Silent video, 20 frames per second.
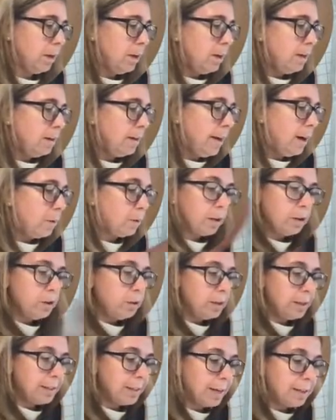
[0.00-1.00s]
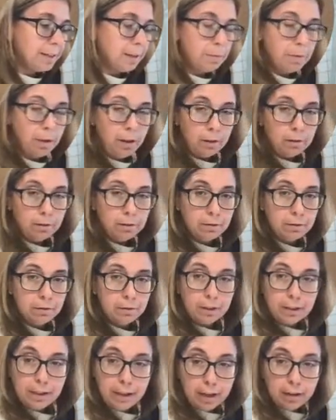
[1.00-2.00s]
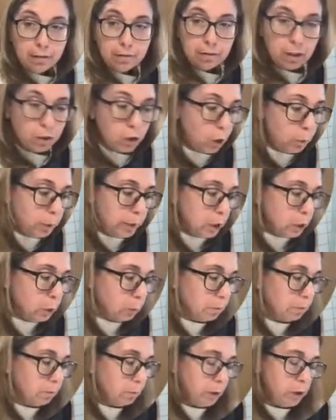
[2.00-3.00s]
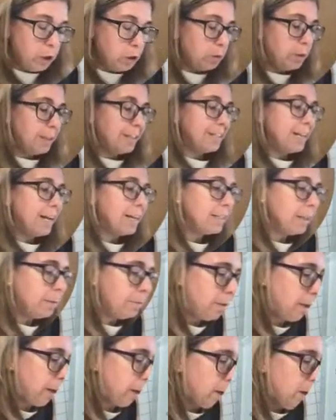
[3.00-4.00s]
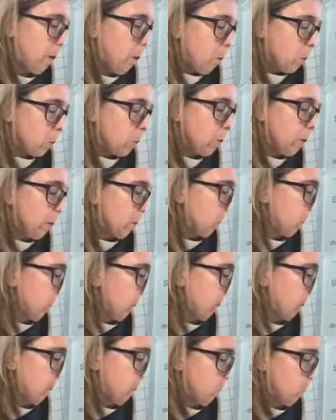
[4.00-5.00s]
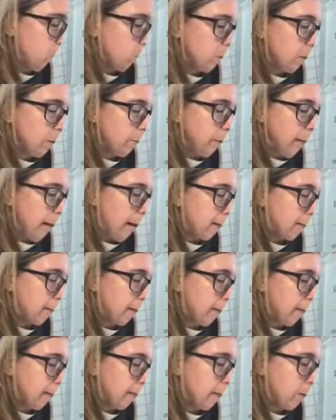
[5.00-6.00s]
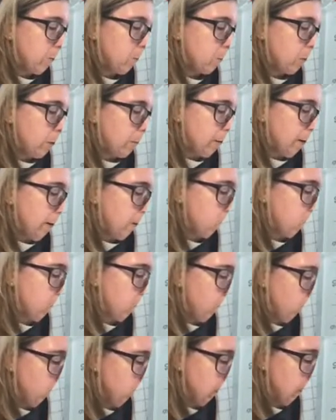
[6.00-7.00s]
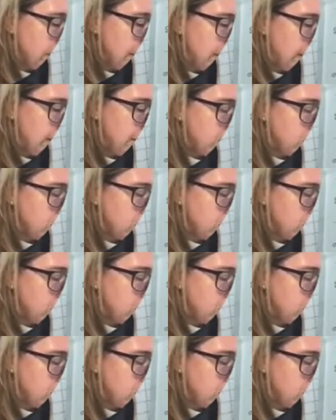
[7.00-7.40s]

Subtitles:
Now we're going to do the exact same thing. That's it. That's all we do. We do the exact same thing. So this one I'm going to do so the black side is out. So I'm going to actually fold this in.